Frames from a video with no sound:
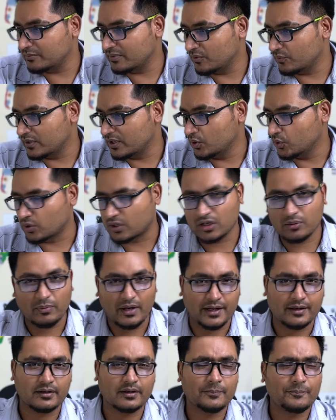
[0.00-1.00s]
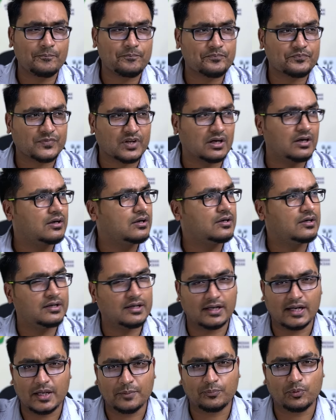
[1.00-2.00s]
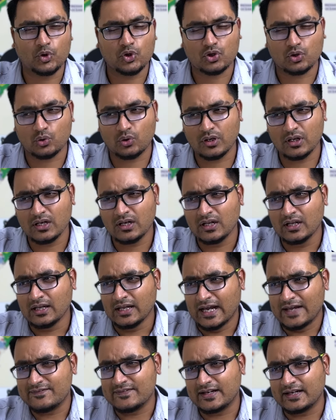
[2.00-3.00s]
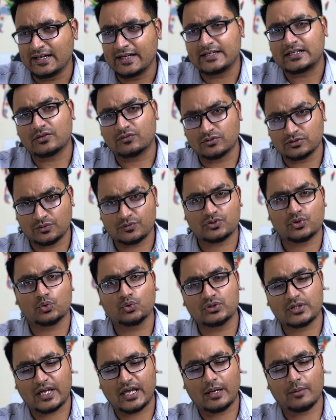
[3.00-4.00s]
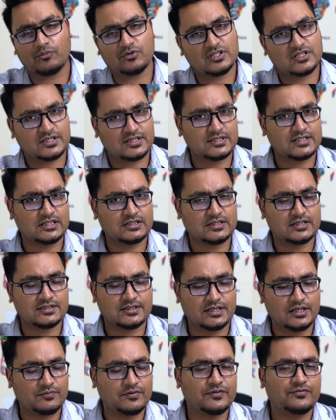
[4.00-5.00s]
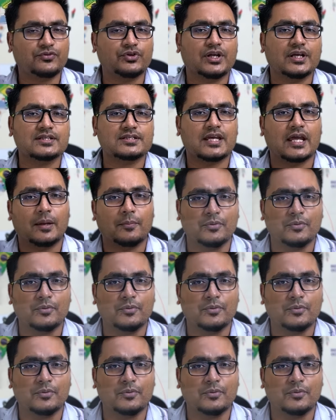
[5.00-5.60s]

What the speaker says: by one local biker near airport road. And then later on, the truth came when the CCTV footage came.